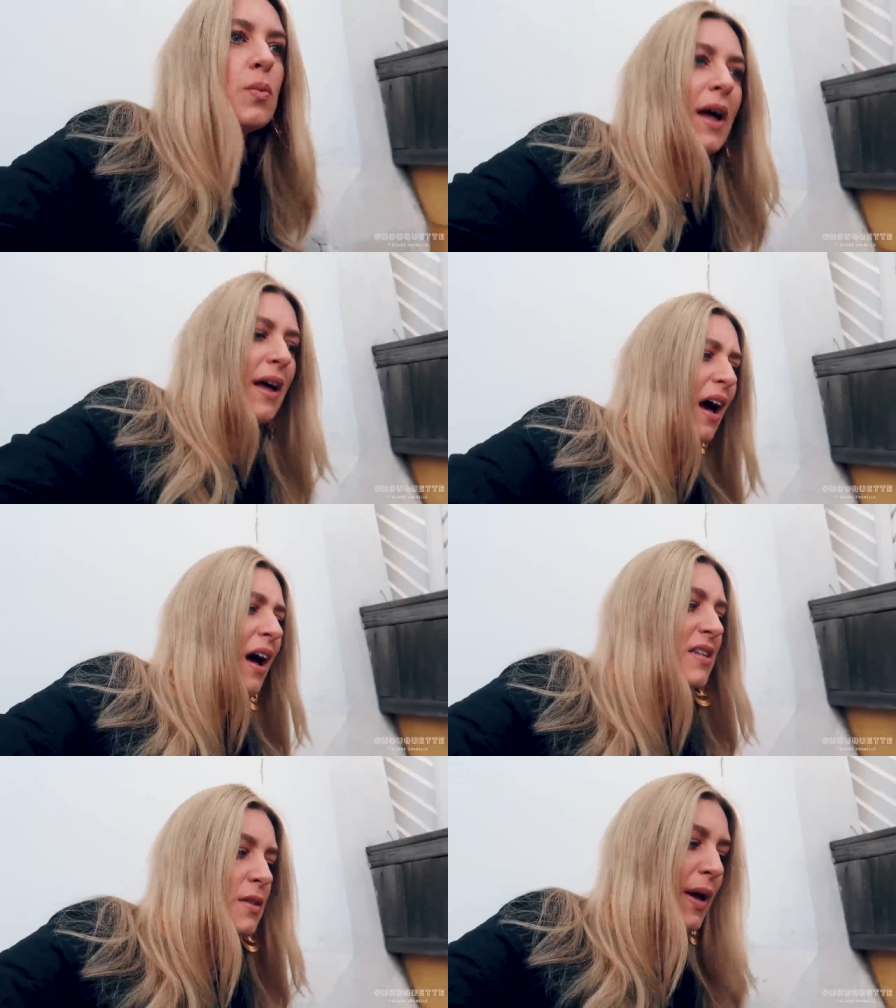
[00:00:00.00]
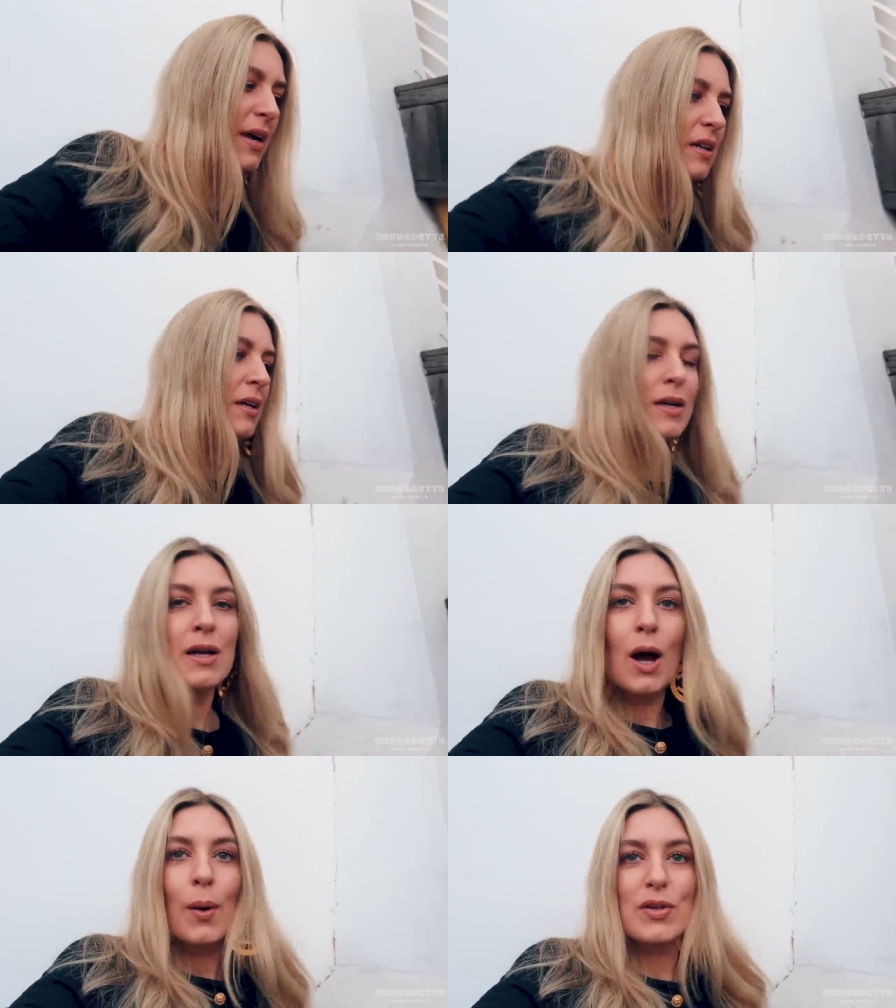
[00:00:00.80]
it's wet. Ah, it's wet.
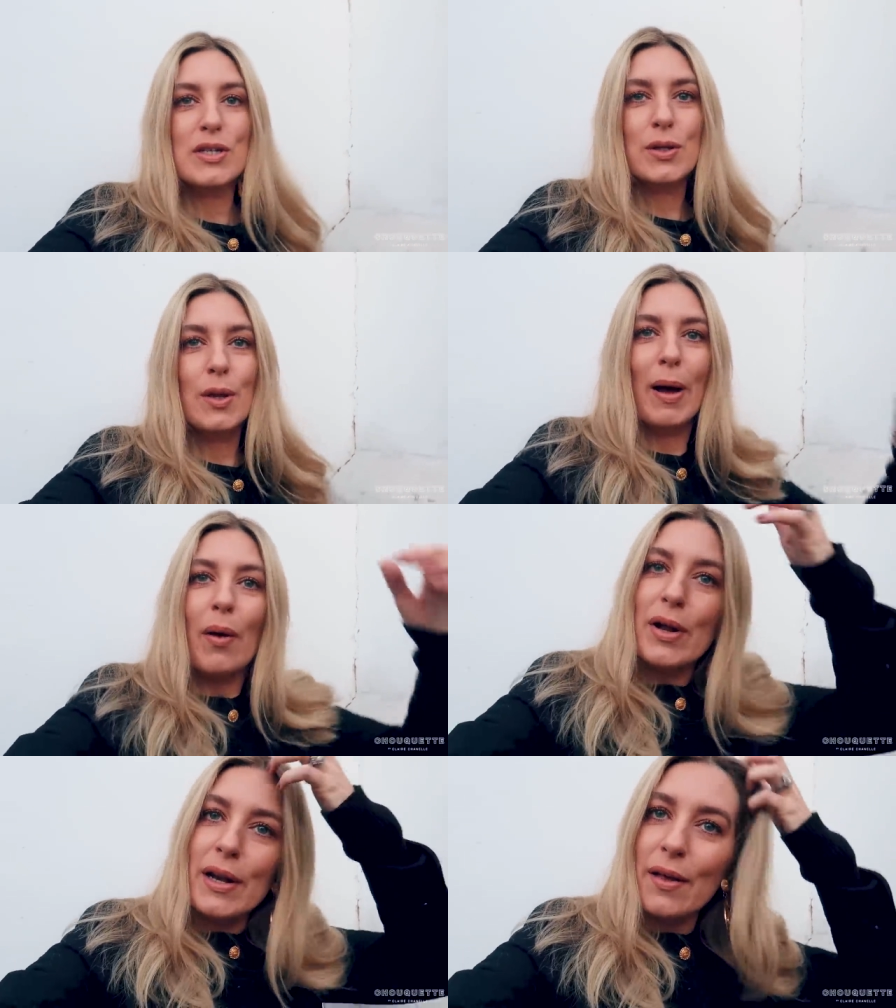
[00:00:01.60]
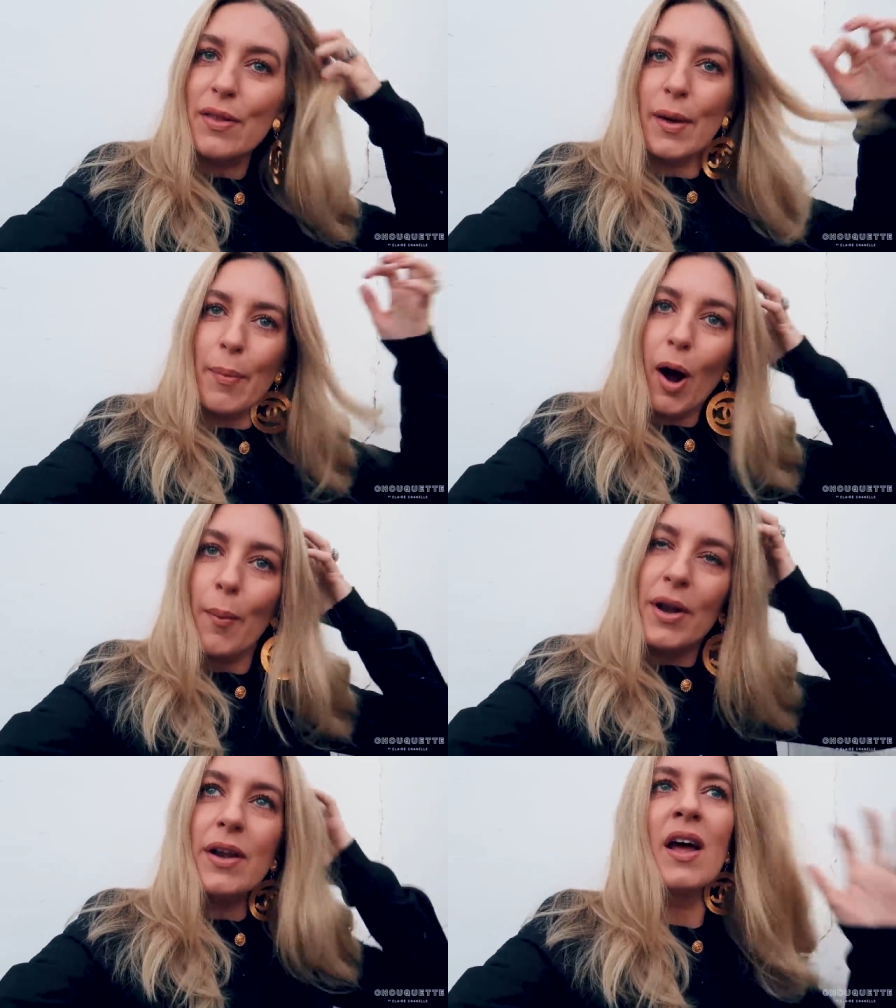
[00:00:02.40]
I'm just on the balcony at the
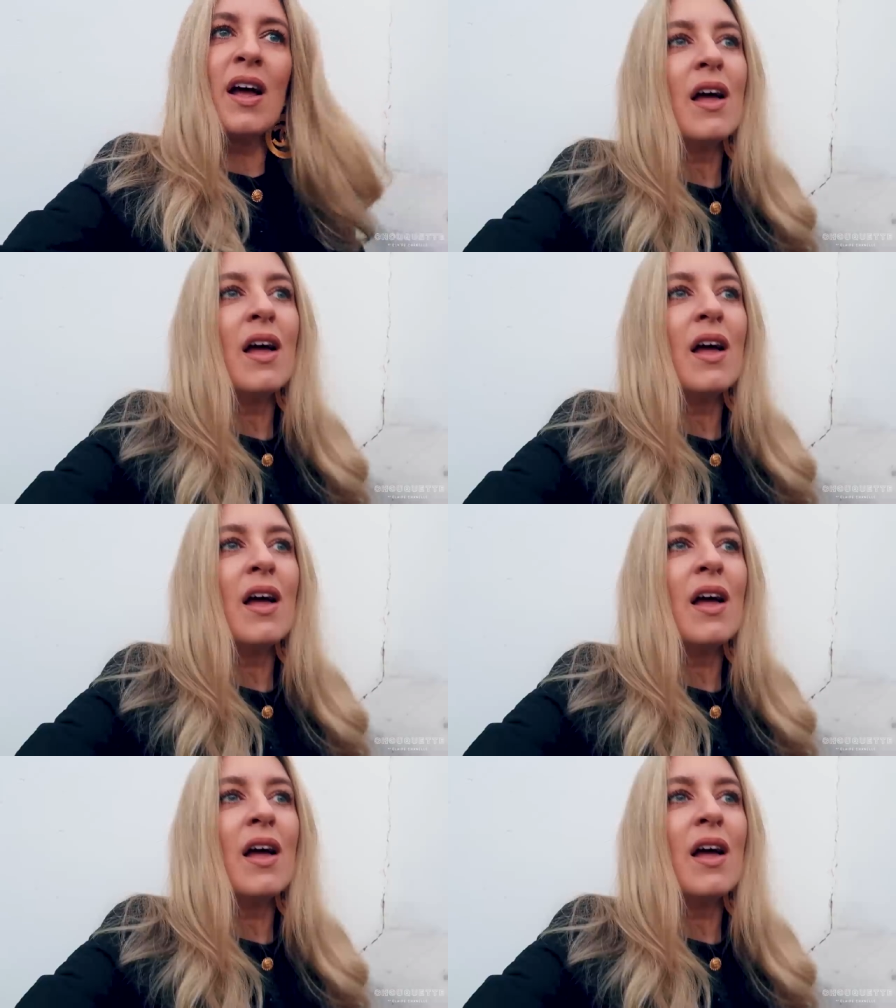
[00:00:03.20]
apartment.